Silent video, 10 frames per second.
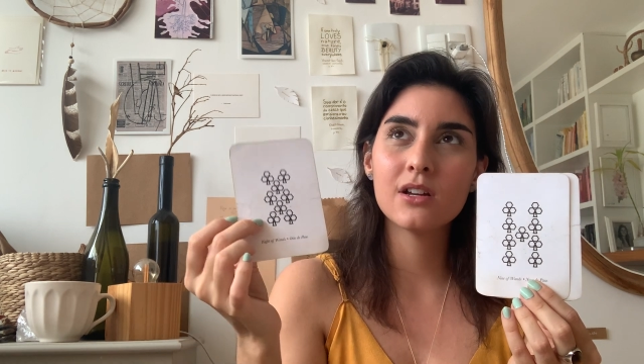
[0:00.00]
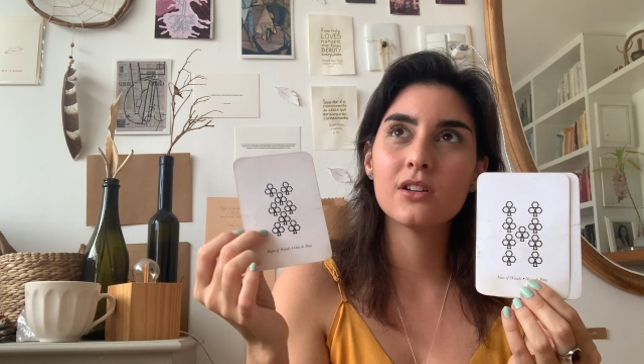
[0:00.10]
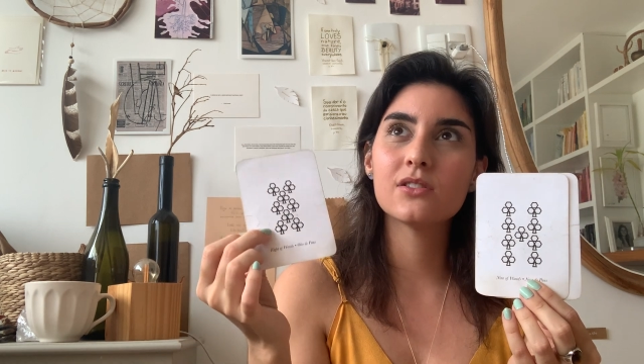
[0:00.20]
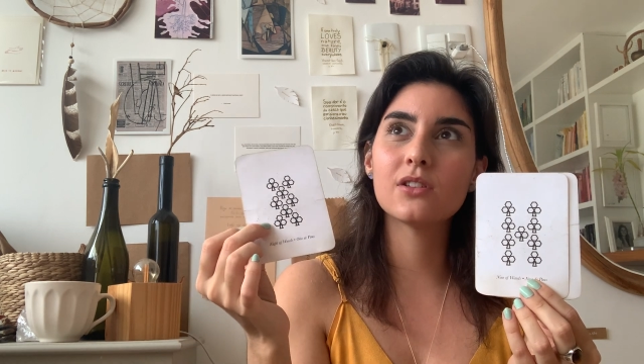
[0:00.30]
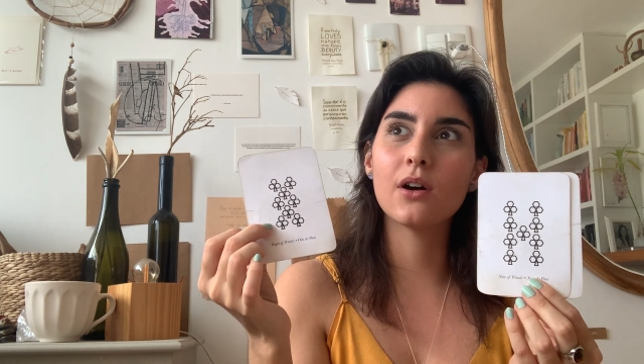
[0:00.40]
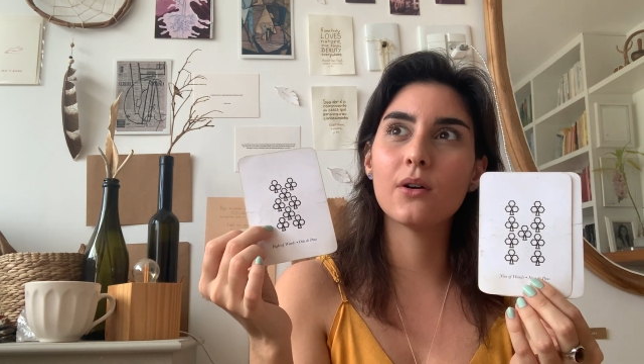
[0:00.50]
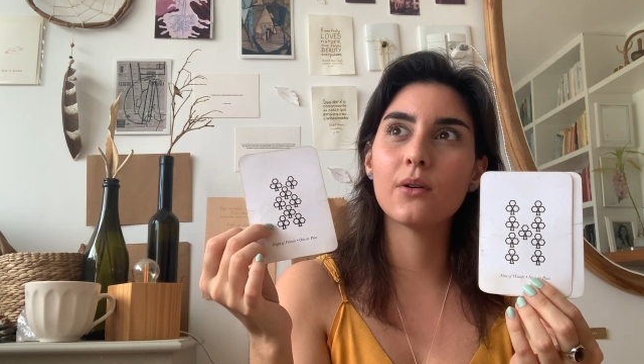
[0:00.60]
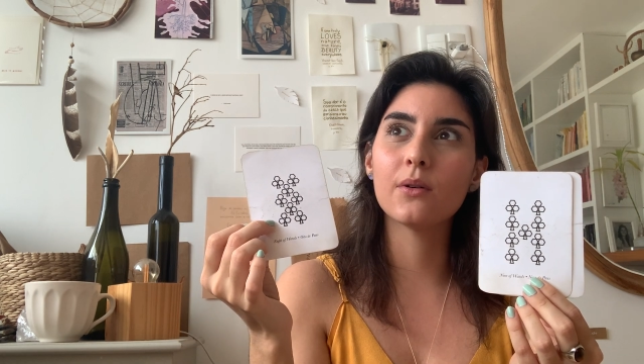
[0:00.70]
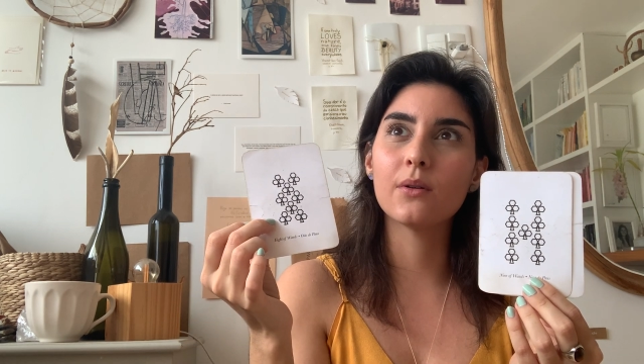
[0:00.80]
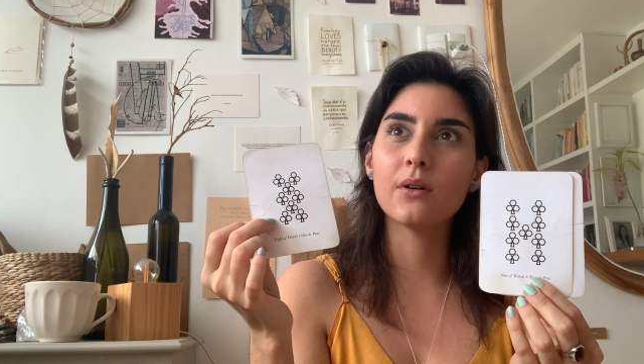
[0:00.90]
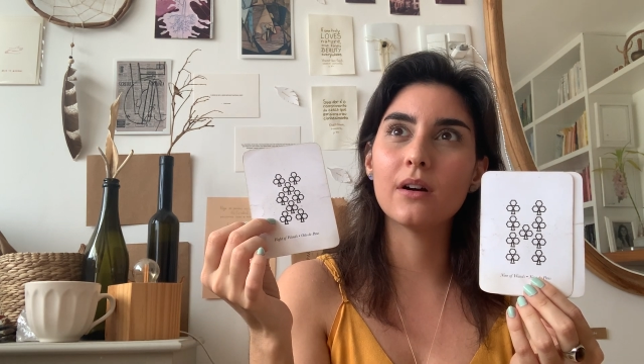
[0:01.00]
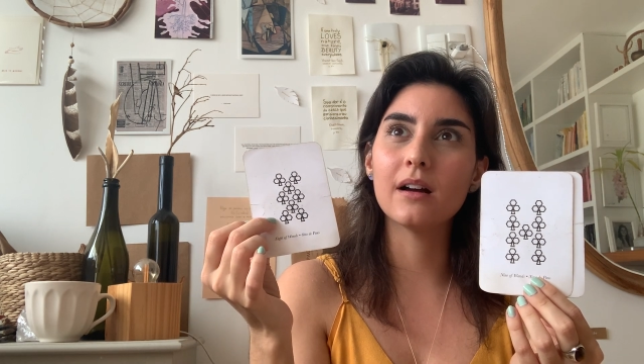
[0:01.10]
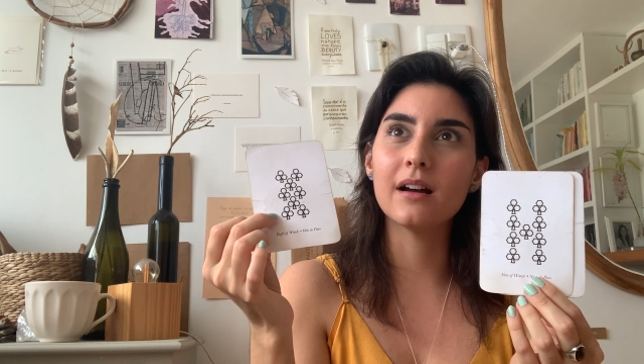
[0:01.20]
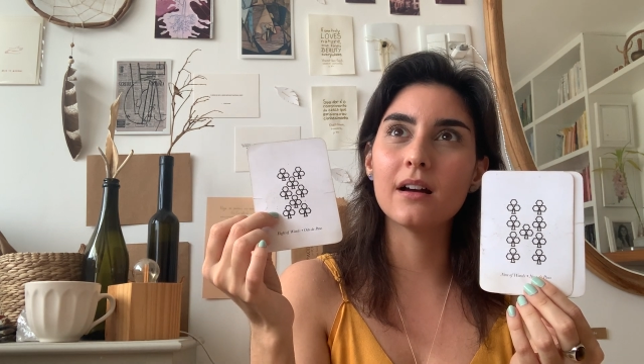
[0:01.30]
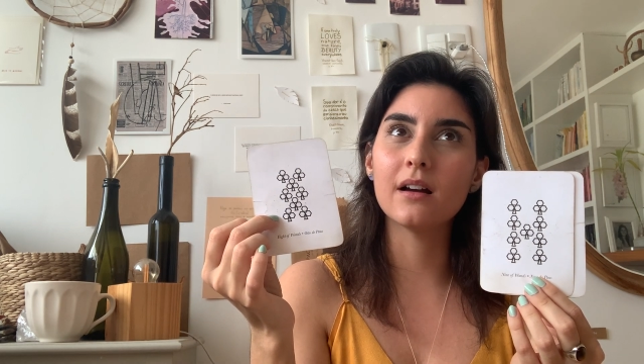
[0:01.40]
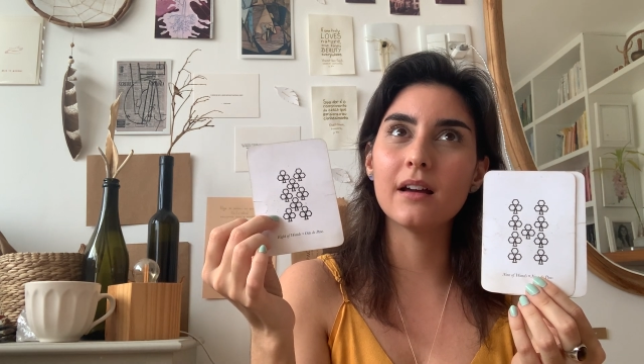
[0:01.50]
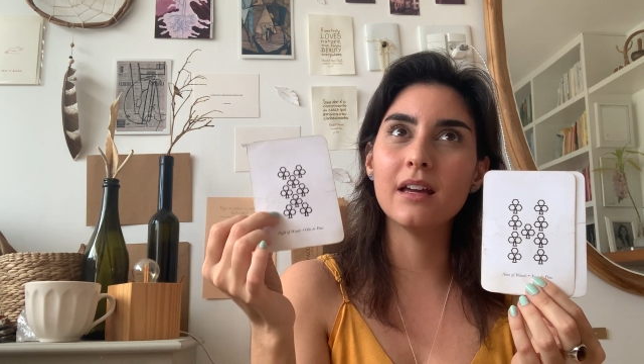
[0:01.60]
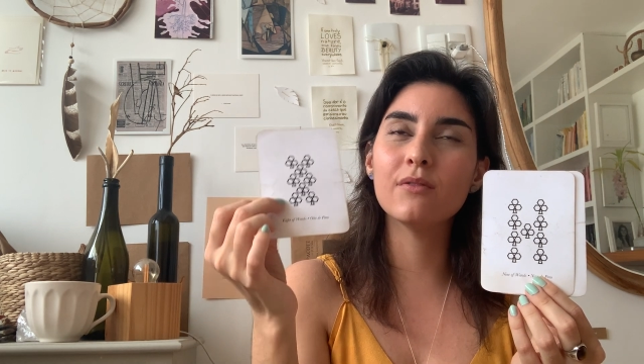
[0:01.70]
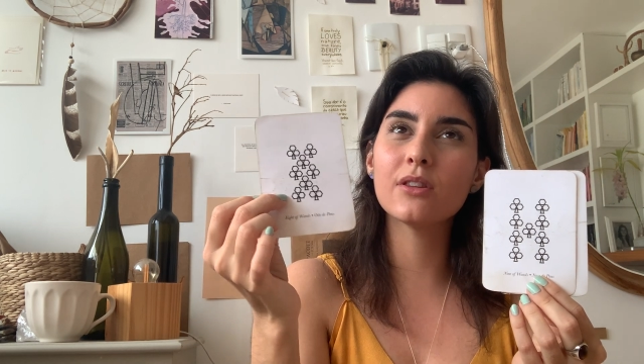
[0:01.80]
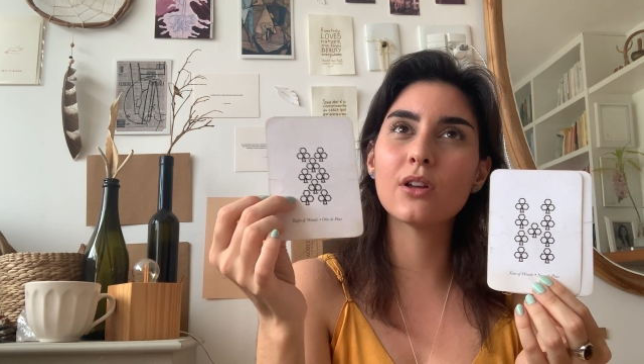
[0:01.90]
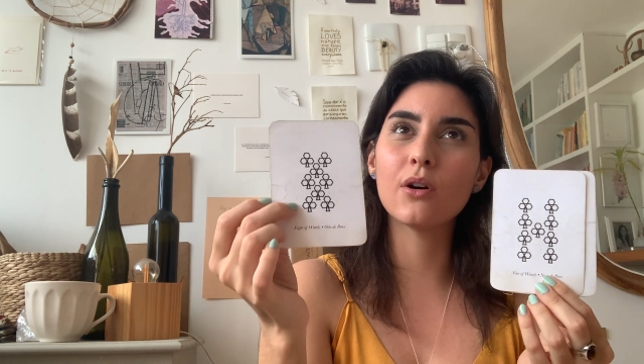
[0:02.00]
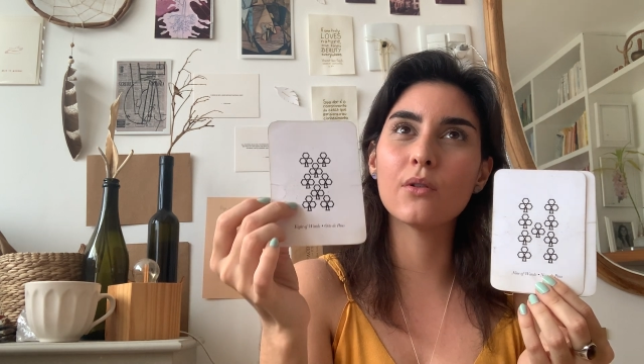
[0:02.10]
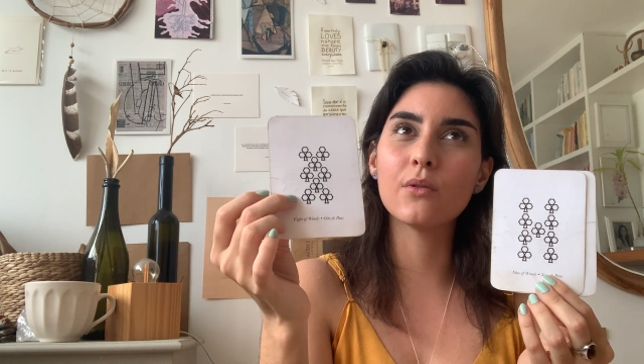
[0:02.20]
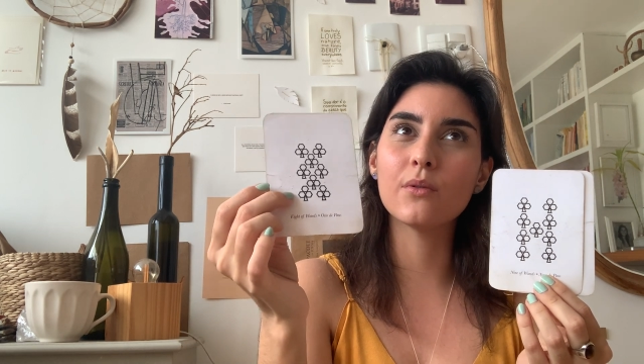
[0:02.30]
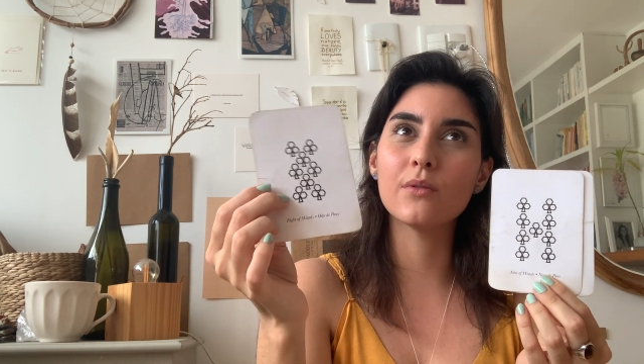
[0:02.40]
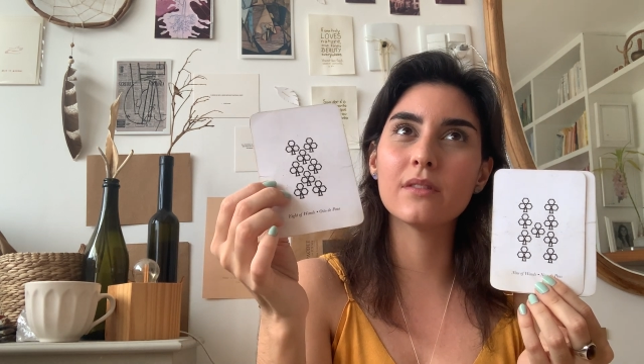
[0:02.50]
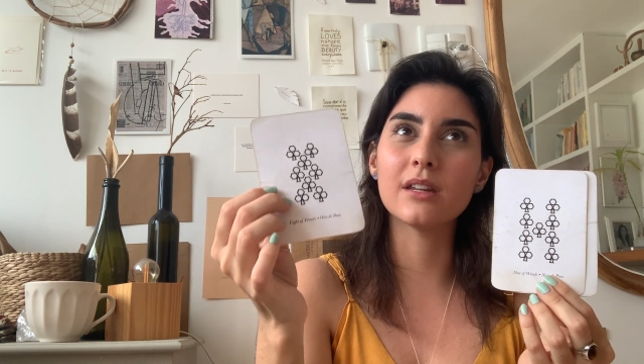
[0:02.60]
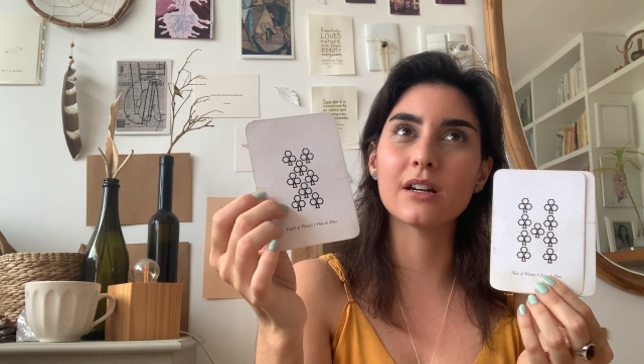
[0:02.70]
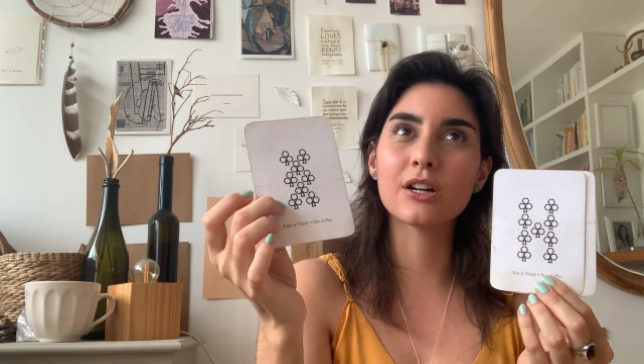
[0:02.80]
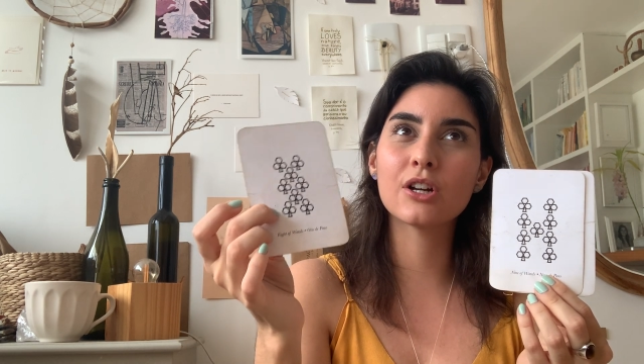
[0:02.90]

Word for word: So even though there